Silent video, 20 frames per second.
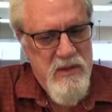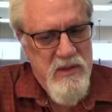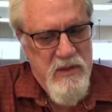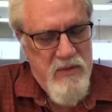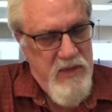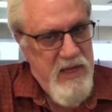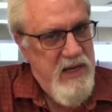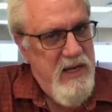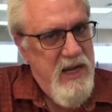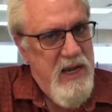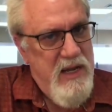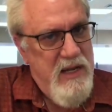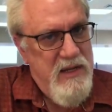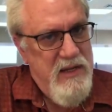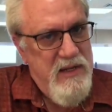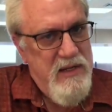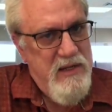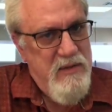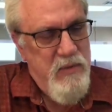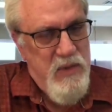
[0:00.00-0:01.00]

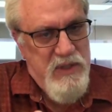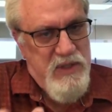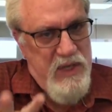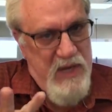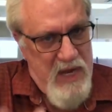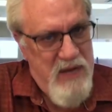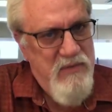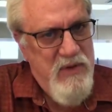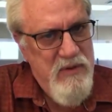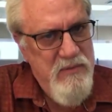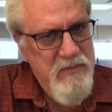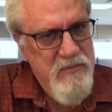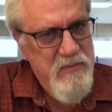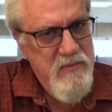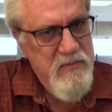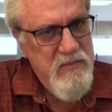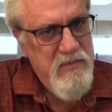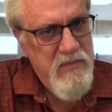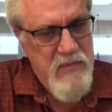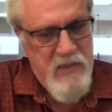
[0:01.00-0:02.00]
that was in heaven,
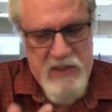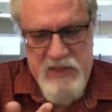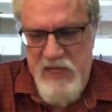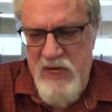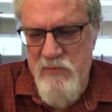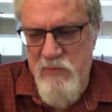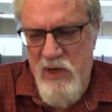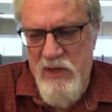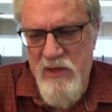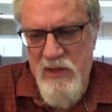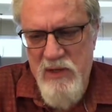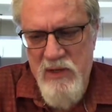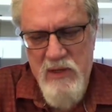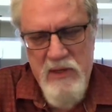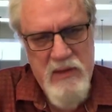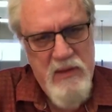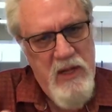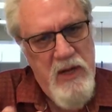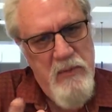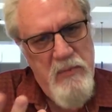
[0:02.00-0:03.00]
the same one
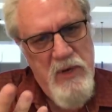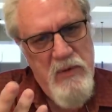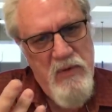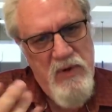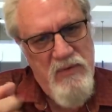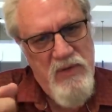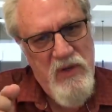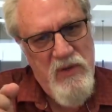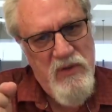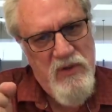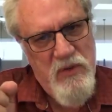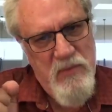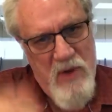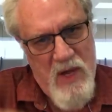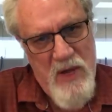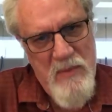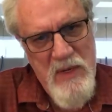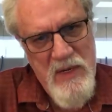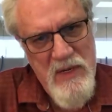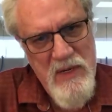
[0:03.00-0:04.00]
that had been revealed to
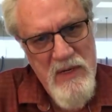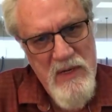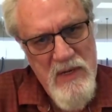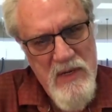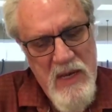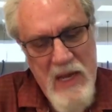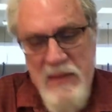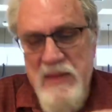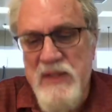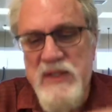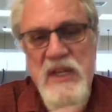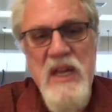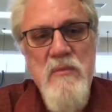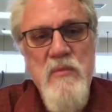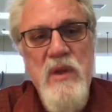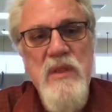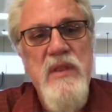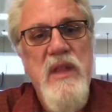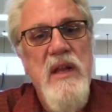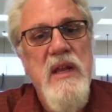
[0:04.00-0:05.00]
Muhammad, and the same
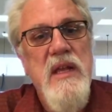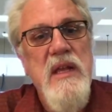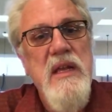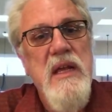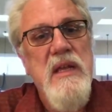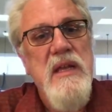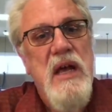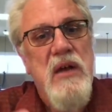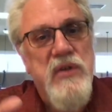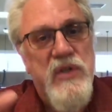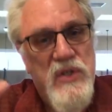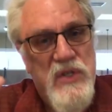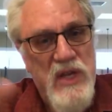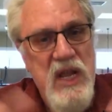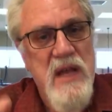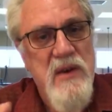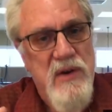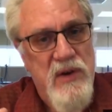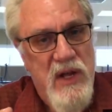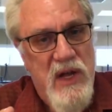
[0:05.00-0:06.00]
one that he had now
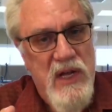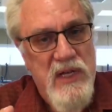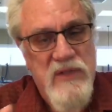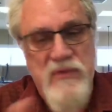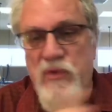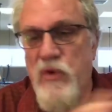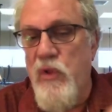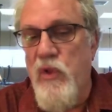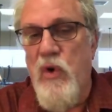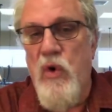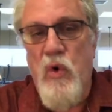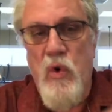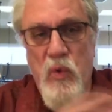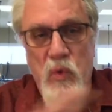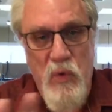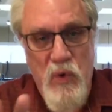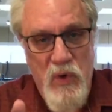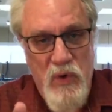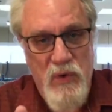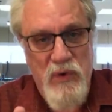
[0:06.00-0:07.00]
standardized for the whole
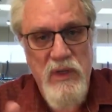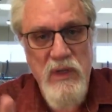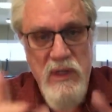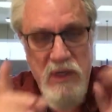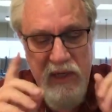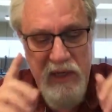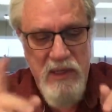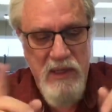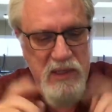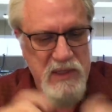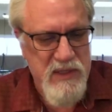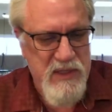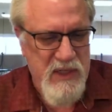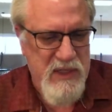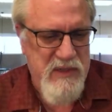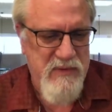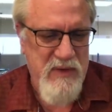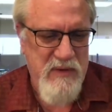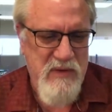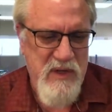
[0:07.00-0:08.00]
world in
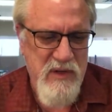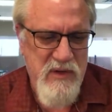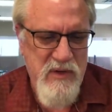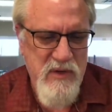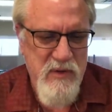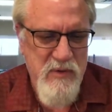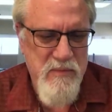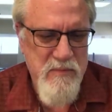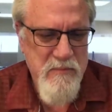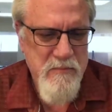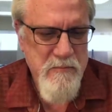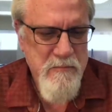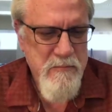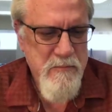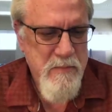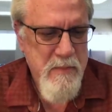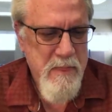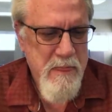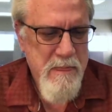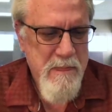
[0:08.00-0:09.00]
652.
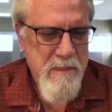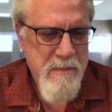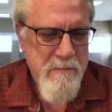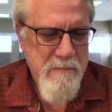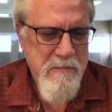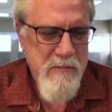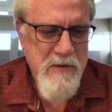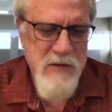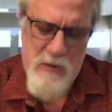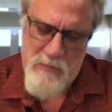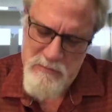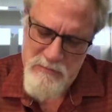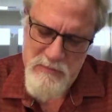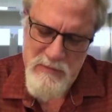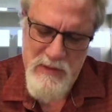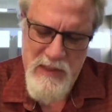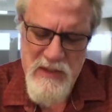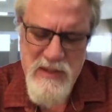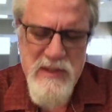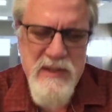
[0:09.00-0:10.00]
So
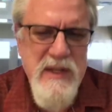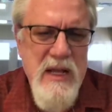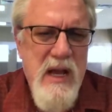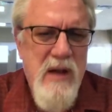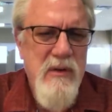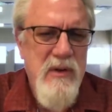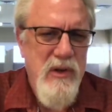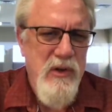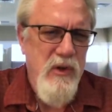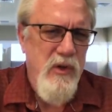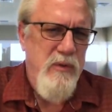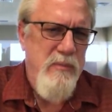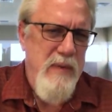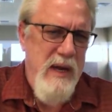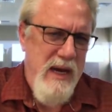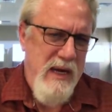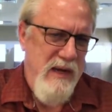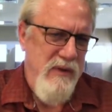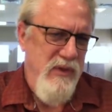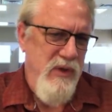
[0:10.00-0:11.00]
let's now look
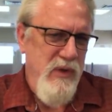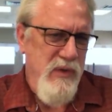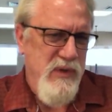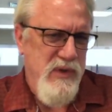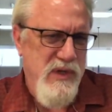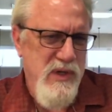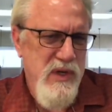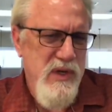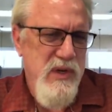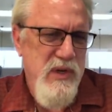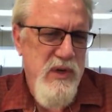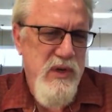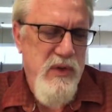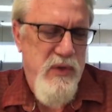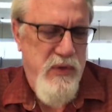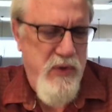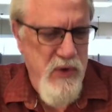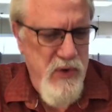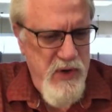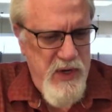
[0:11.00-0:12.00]
back at those
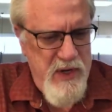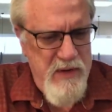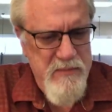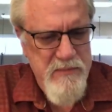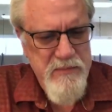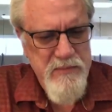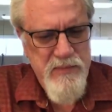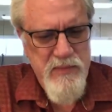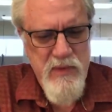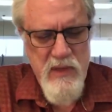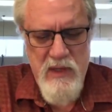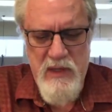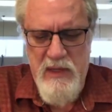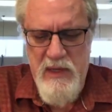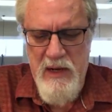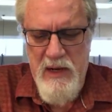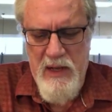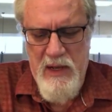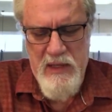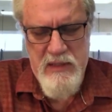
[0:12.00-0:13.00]
30
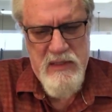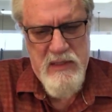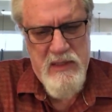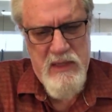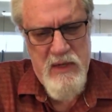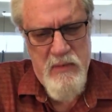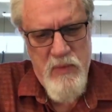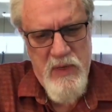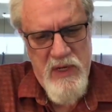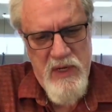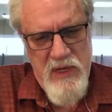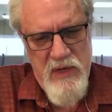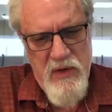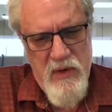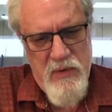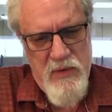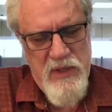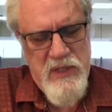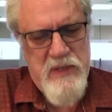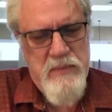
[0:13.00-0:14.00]
qira'ats that we
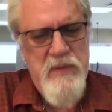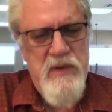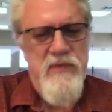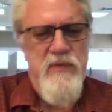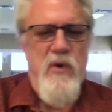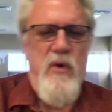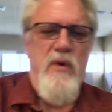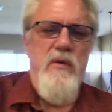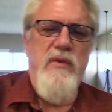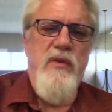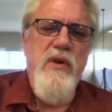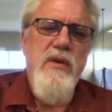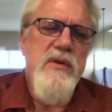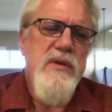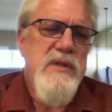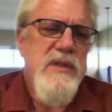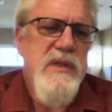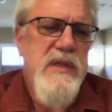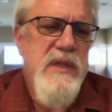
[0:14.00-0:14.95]
noticed before. There's